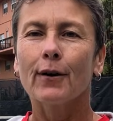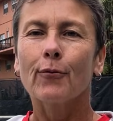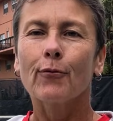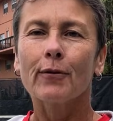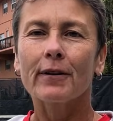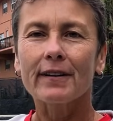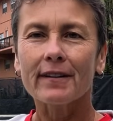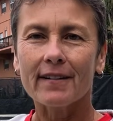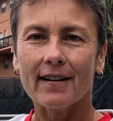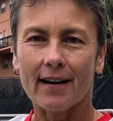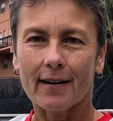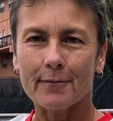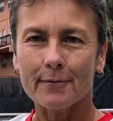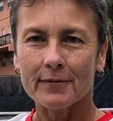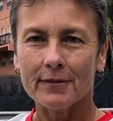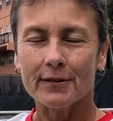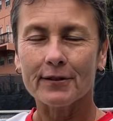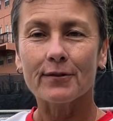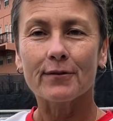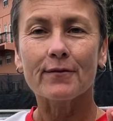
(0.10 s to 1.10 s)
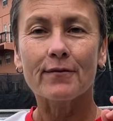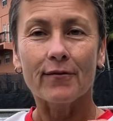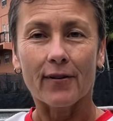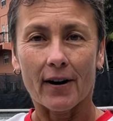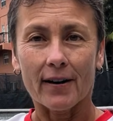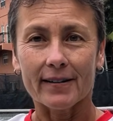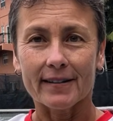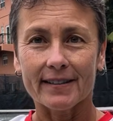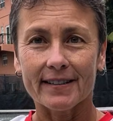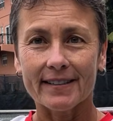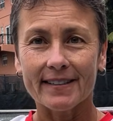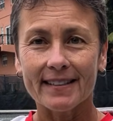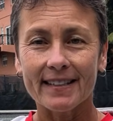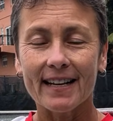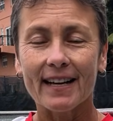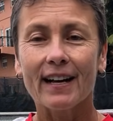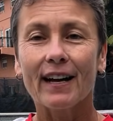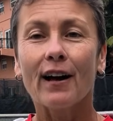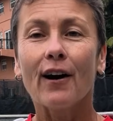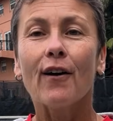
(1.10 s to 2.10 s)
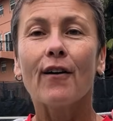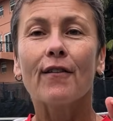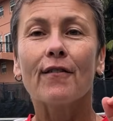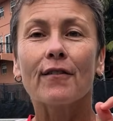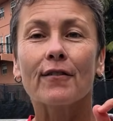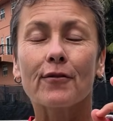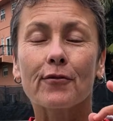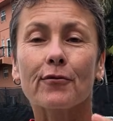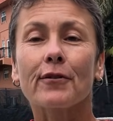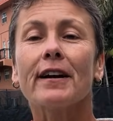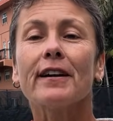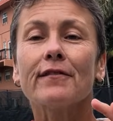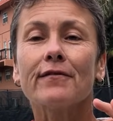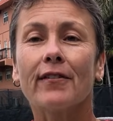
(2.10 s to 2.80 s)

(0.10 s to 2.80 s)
When it comes to volleying, great